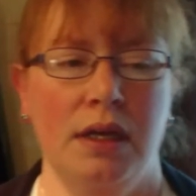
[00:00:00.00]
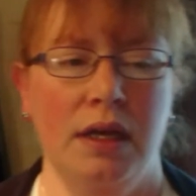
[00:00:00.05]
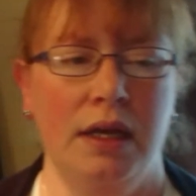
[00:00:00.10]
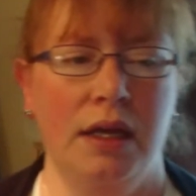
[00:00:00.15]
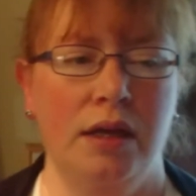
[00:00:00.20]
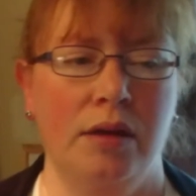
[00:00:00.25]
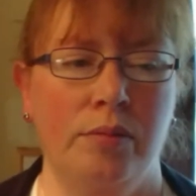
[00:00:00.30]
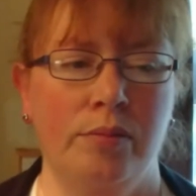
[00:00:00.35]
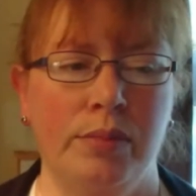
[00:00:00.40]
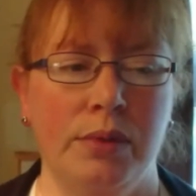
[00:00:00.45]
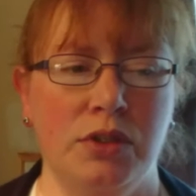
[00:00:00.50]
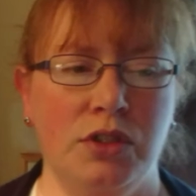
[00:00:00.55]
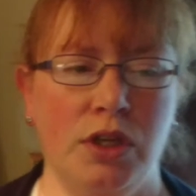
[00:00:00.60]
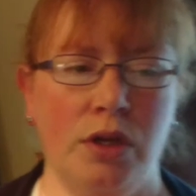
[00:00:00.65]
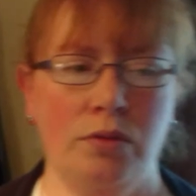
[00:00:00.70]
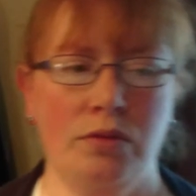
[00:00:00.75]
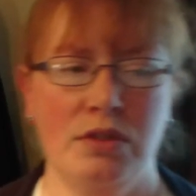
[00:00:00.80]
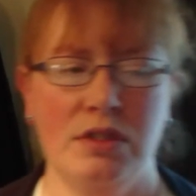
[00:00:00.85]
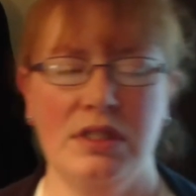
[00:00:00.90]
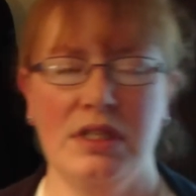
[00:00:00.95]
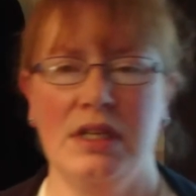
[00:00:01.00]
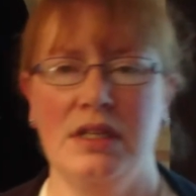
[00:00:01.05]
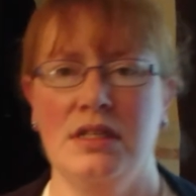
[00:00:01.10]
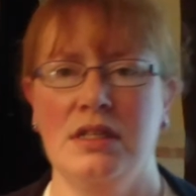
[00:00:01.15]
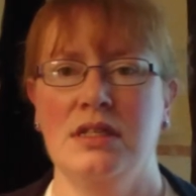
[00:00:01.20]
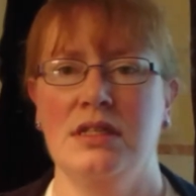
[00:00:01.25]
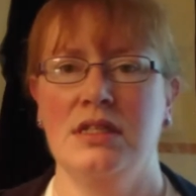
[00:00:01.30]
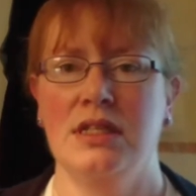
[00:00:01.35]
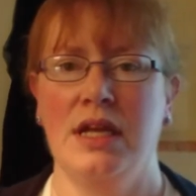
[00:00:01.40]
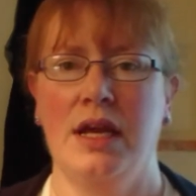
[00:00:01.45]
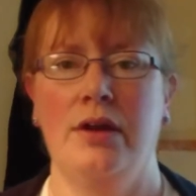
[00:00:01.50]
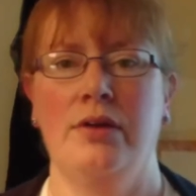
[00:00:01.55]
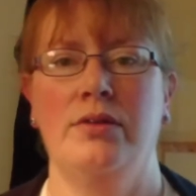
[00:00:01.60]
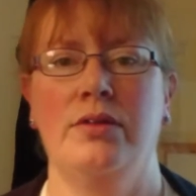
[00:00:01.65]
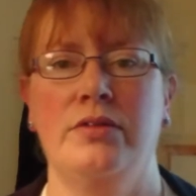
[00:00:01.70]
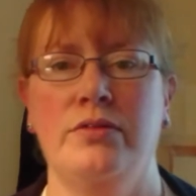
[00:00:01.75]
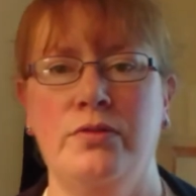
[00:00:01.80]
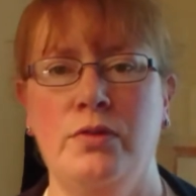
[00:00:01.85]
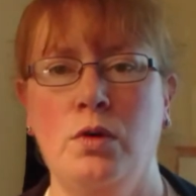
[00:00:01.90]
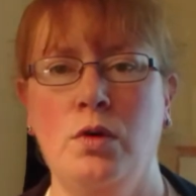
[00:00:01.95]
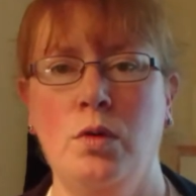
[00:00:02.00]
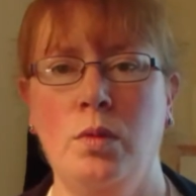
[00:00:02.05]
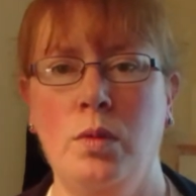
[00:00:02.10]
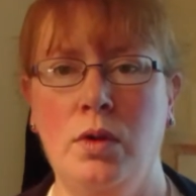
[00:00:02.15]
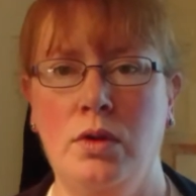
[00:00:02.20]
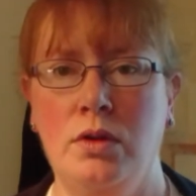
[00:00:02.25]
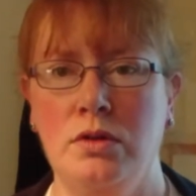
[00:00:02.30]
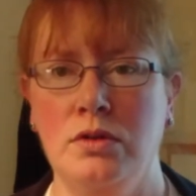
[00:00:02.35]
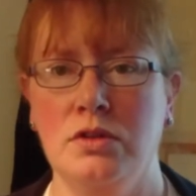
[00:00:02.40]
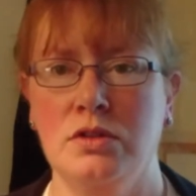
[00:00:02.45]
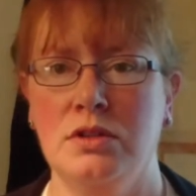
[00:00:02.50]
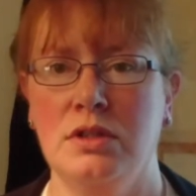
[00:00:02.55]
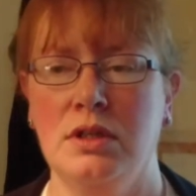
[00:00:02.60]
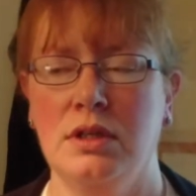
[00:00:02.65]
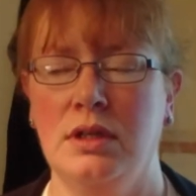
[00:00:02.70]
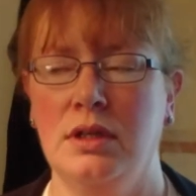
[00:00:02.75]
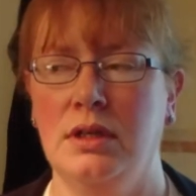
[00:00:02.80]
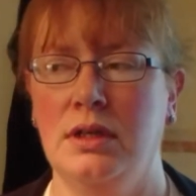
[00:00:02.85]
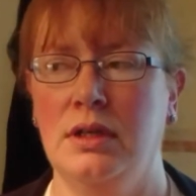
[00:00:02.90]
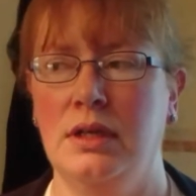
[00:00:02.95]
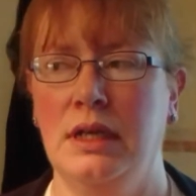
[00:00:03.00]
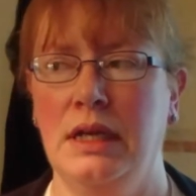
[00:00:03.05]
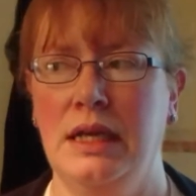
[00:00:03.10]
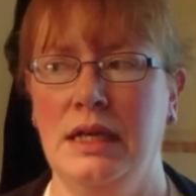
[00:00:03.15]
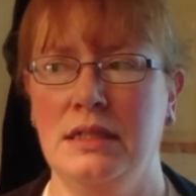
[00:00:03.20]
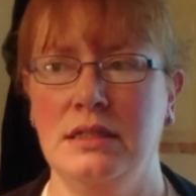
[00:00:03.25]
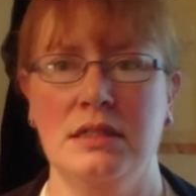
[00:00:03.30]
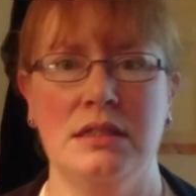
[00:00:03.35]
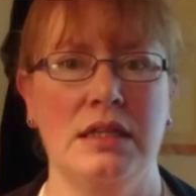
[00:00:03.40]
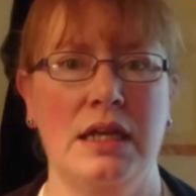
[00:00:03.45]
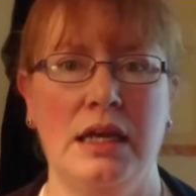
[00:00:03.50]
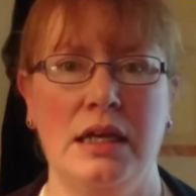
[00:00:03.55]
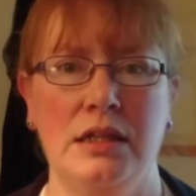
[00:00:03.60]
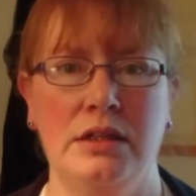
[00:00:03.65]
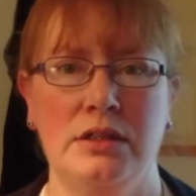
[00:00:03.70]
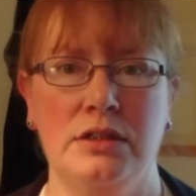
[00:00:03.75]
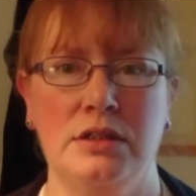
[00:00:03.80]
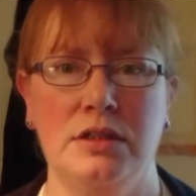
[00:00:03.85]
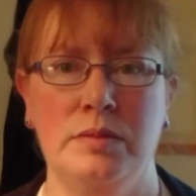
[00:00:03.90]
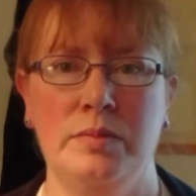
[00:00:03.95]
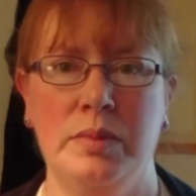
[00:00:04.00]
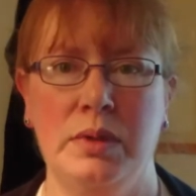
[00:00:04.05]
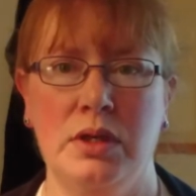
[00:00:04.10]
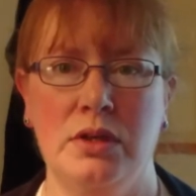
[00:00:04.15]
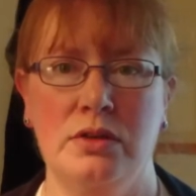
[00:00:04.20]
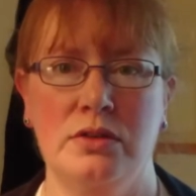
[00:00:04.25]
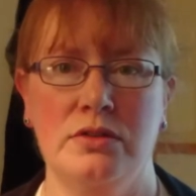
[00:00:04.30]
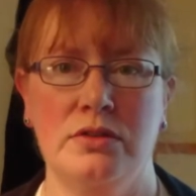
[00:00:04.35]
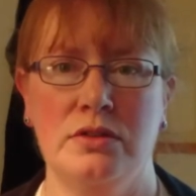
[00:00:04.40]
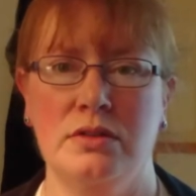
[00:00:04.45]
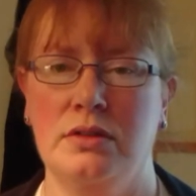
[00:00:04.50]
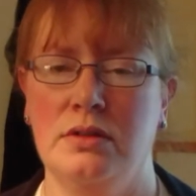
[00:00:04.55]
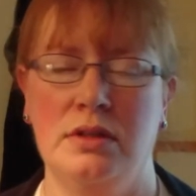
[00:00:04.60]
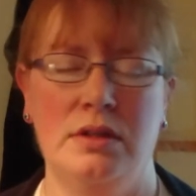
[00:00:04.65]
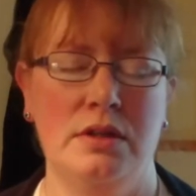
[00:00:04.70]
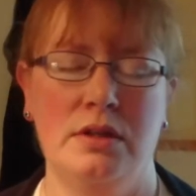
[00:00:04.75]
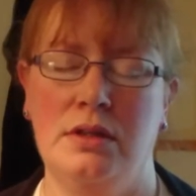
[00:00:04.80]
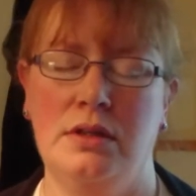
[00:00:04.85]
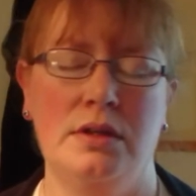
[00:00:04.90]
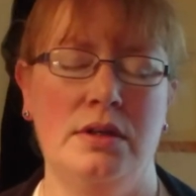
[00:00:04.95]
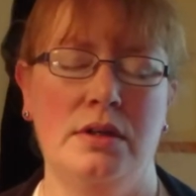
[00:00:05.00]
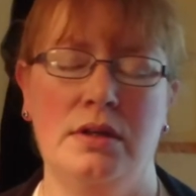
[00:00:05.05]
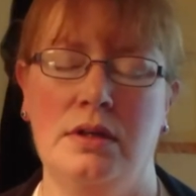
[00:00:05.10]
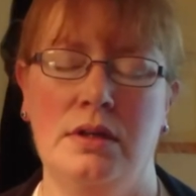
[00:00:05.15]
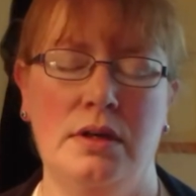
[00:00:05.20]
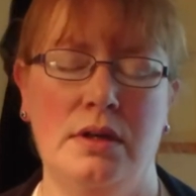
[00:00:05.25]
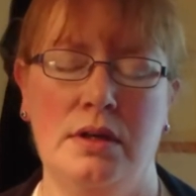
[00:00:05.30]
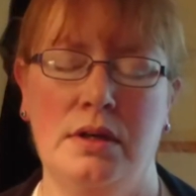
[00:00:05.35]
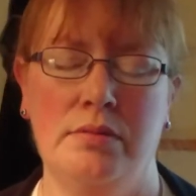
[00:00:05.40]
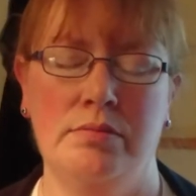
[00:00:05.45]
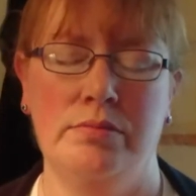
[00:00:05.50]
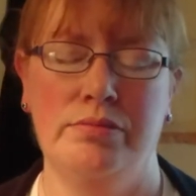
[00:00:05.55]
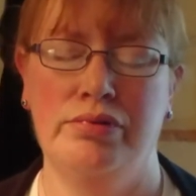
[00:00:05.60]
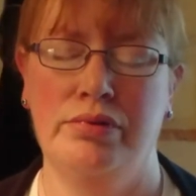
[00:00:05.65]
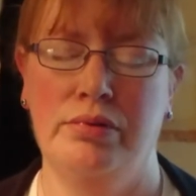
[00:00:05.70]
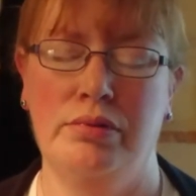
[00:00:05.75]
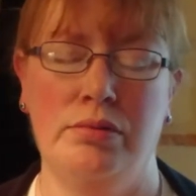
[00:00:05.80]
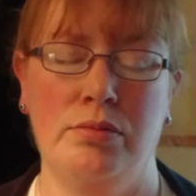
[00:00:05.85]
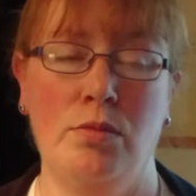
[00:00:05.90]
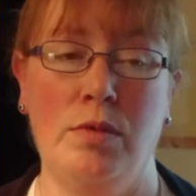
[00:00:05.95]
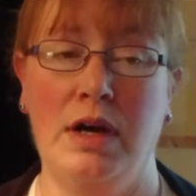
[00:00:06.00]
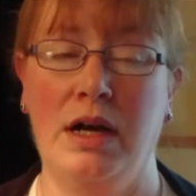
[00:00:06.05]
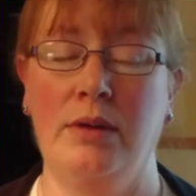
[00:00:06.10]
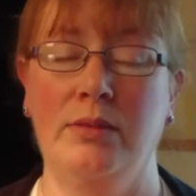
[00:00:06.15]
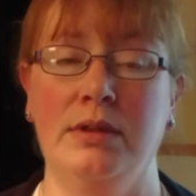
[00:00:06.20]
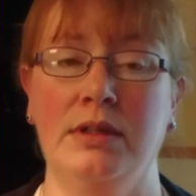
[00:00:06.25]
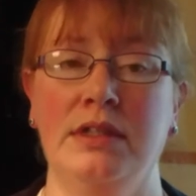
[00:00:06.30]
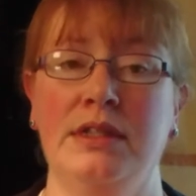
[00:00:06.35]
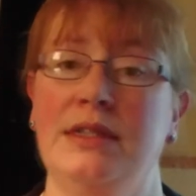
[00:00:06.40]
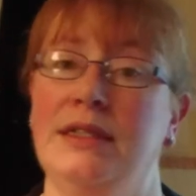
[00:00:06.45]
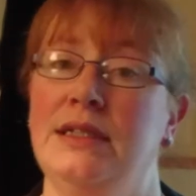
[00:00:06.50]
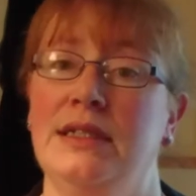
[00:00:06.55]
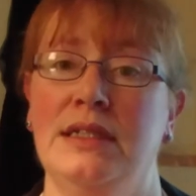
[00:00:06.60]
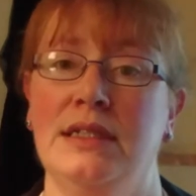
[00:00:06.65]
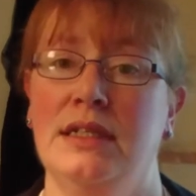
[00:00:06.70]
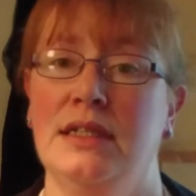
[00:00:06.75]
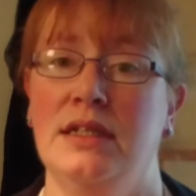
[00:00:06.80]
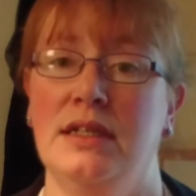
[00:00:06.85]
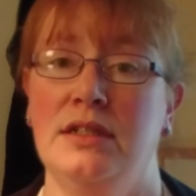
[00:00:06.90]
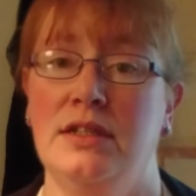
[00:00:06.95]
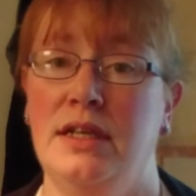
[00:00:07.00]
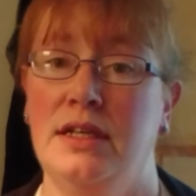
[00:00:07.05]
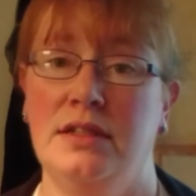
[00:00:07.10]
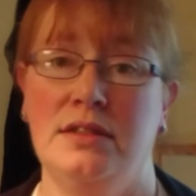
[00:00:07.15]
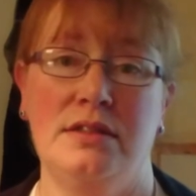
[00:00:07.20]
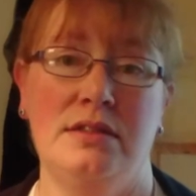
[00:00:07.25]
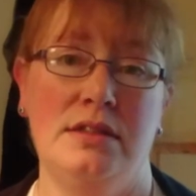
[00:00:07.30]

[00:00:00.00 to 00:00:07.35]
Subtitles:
but don't sit and stare at the four walls in silence, because, wow, that